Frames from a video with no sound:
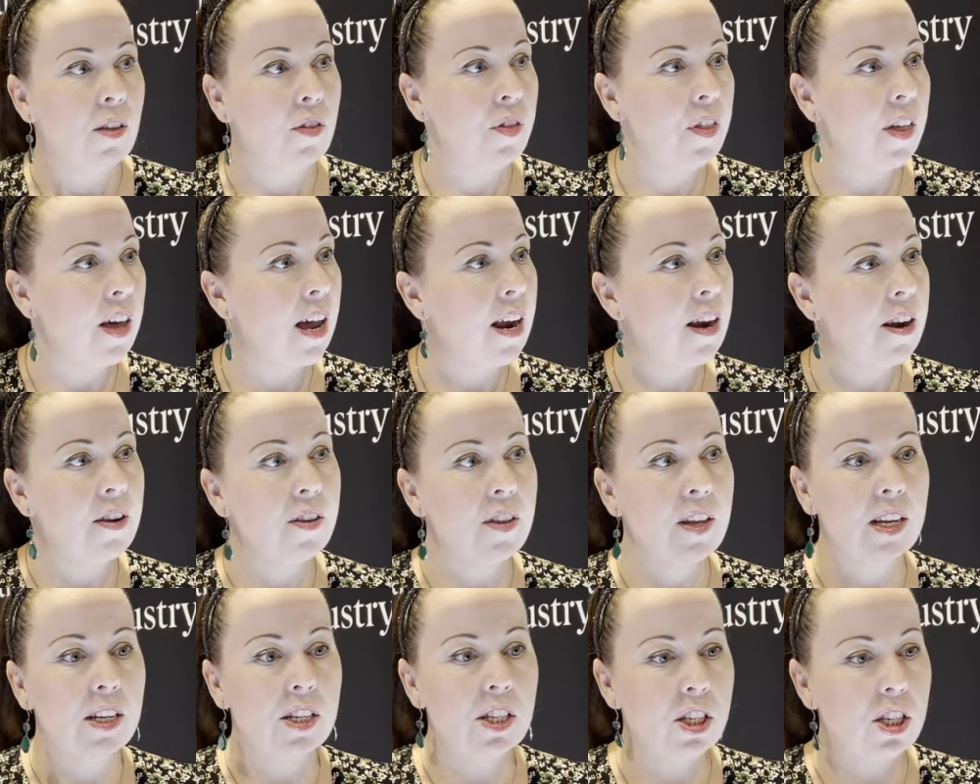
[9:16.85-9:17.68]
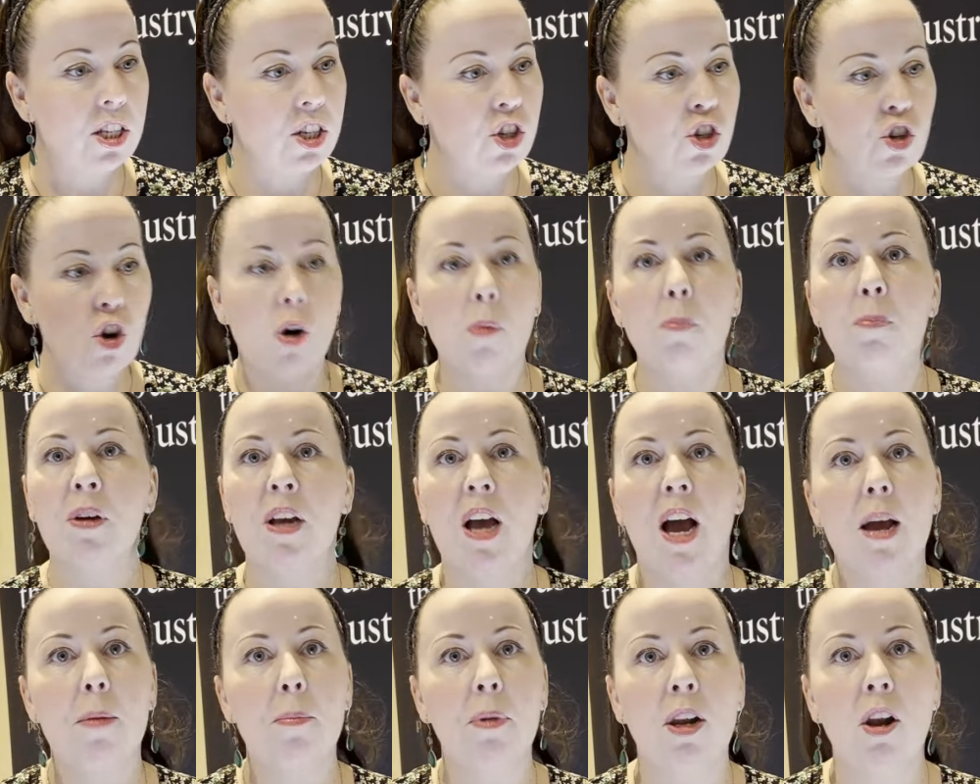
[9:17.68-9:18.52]
then this job
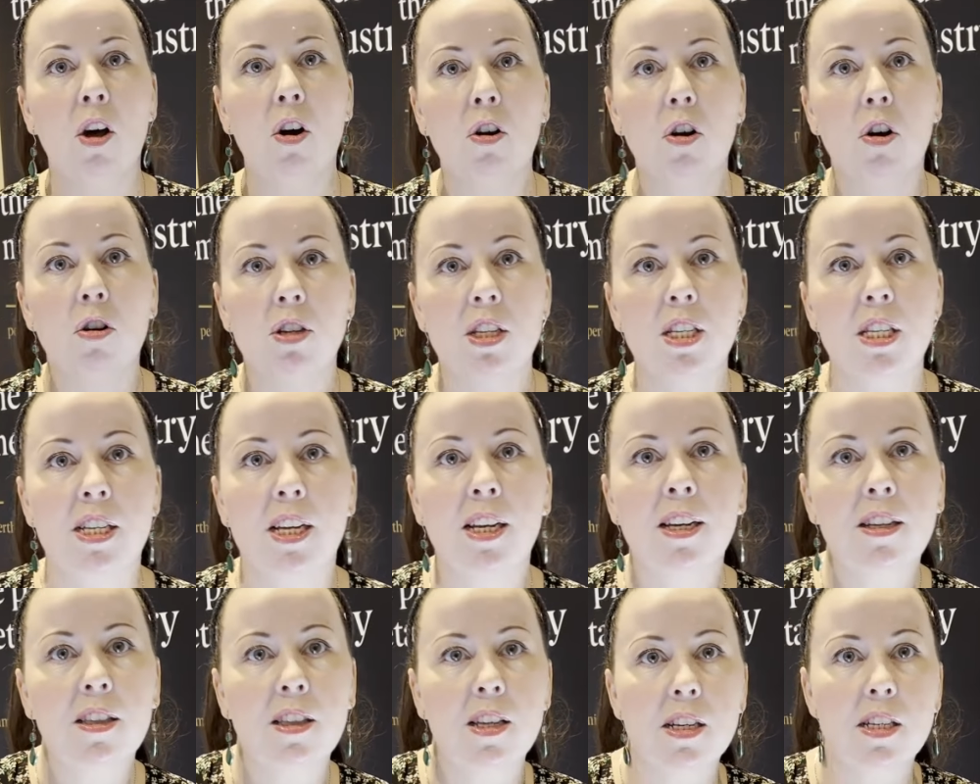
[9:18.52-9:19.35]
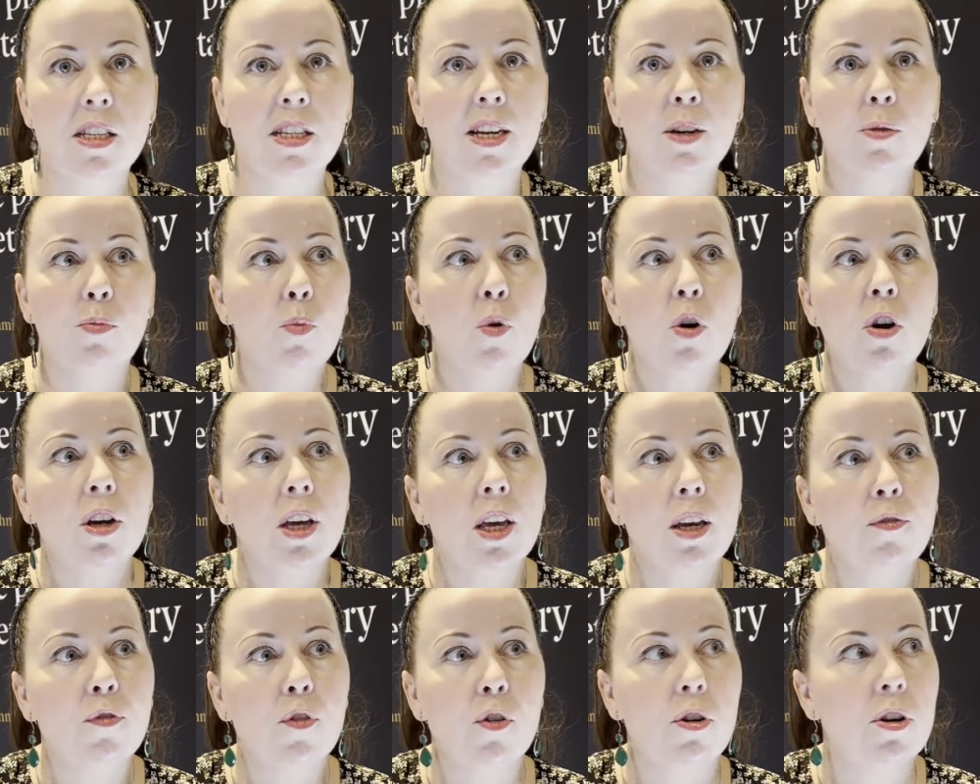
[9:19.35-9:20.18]
came along on Seek that said
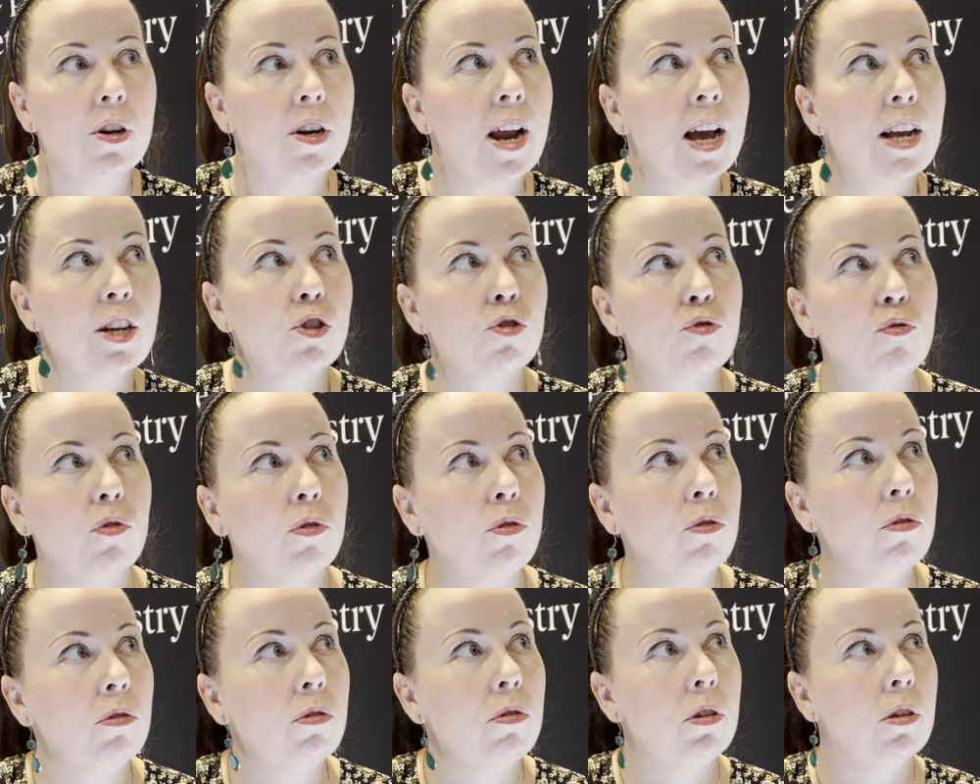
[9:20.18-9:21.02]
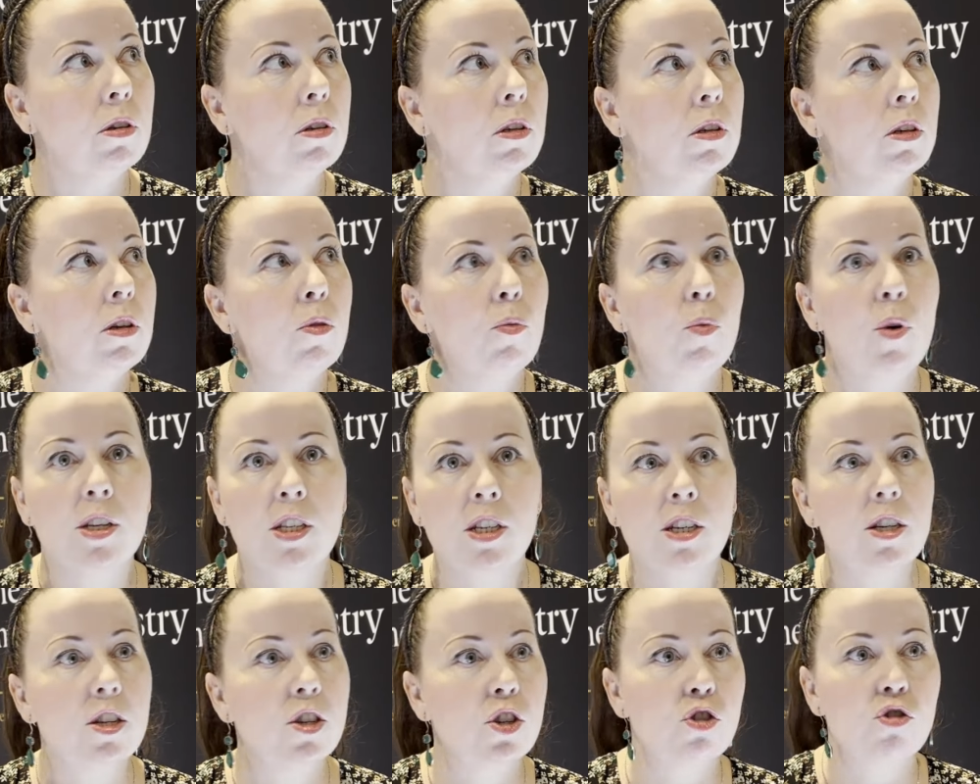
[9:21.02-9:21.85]
working for a natural
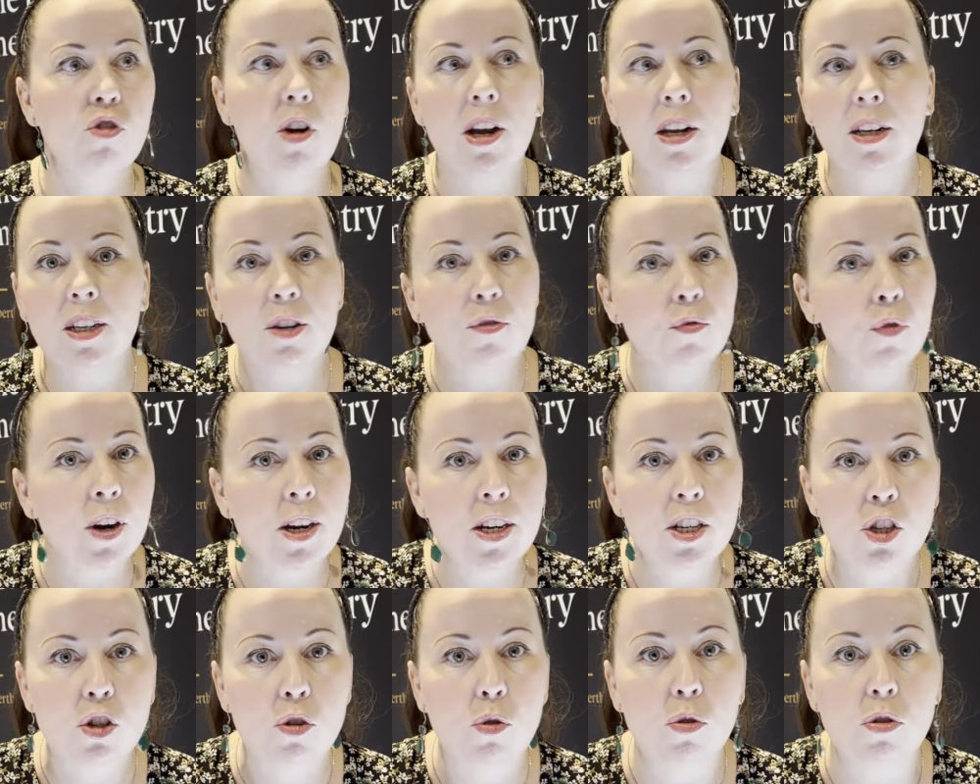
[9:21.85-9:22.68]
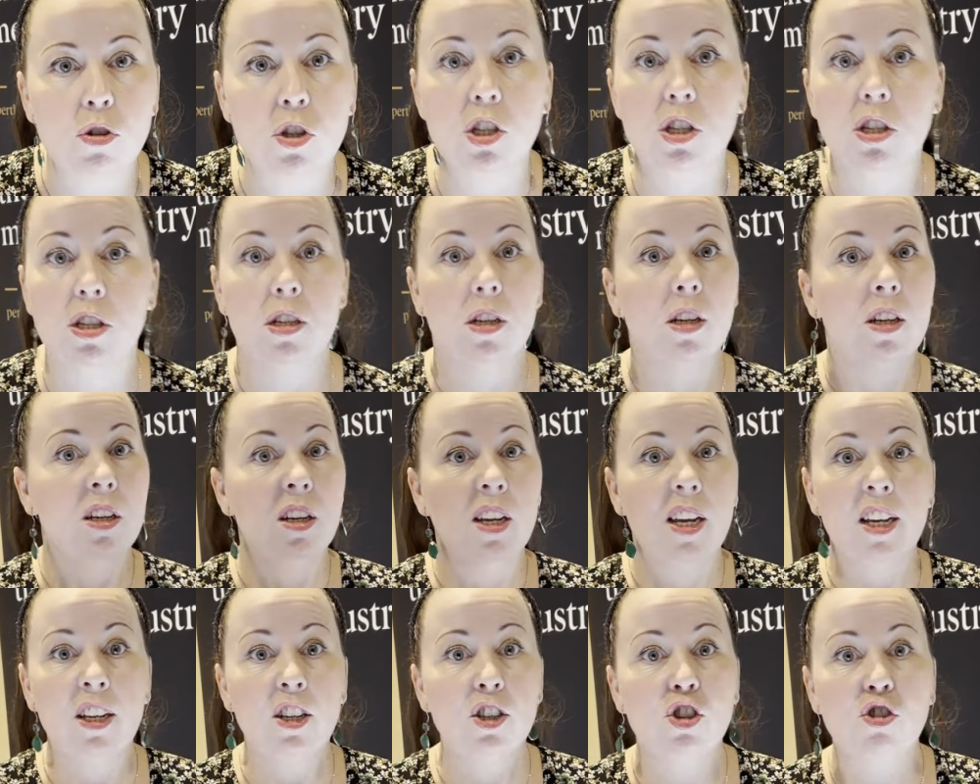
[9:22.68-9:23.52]
Western Australian resource
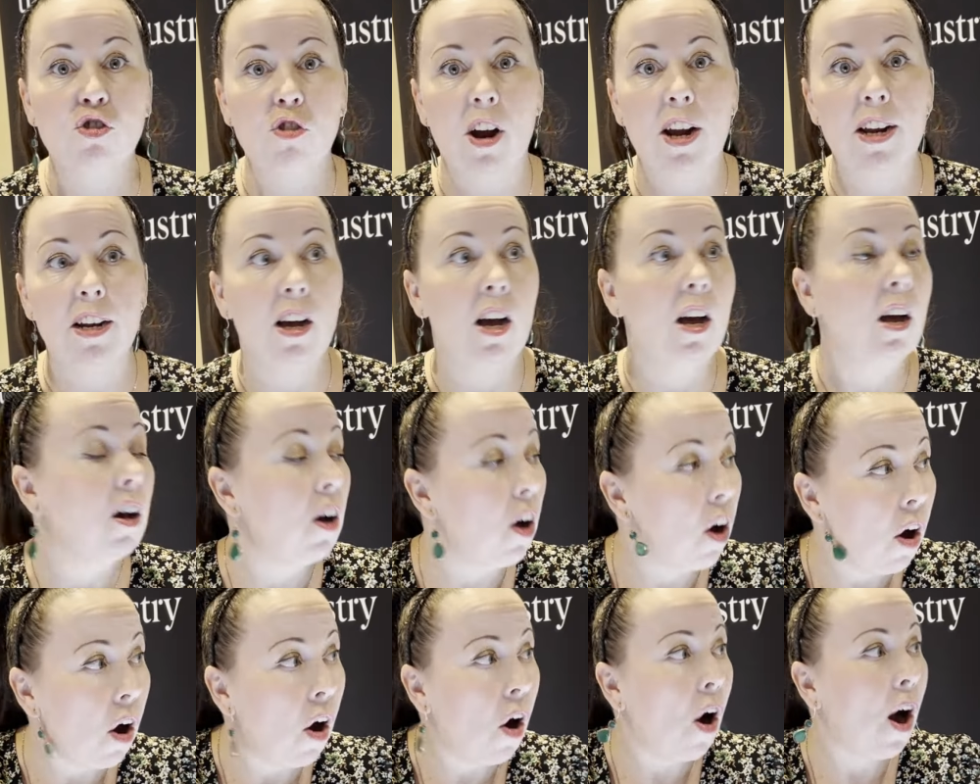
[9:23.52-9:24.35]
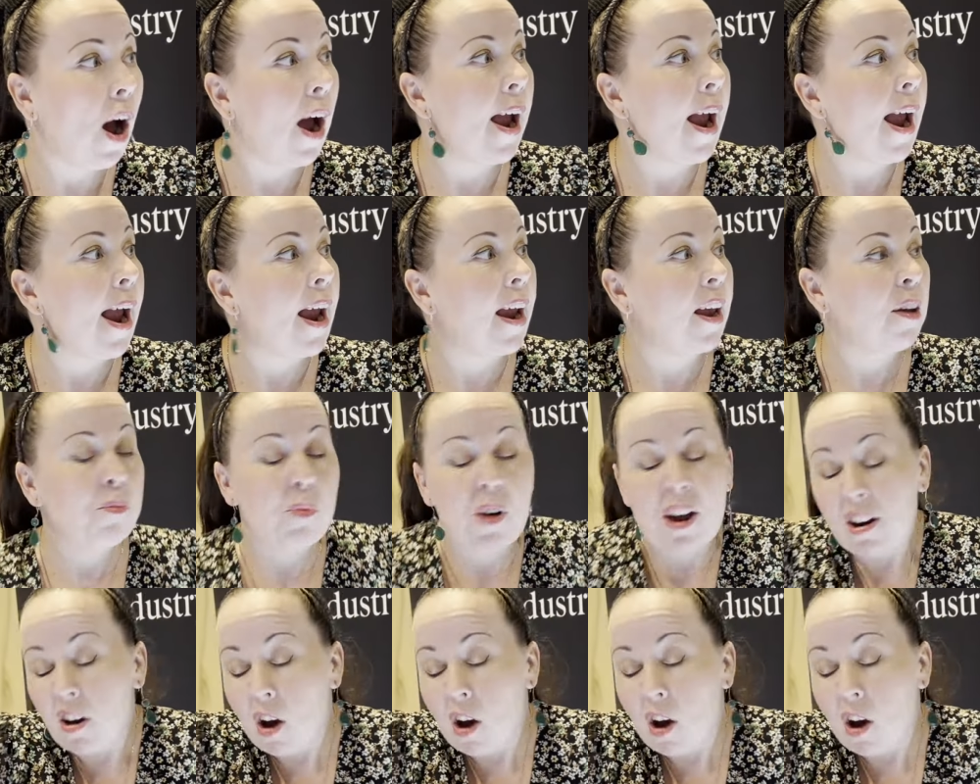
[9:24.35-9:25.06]
illustrator. I went,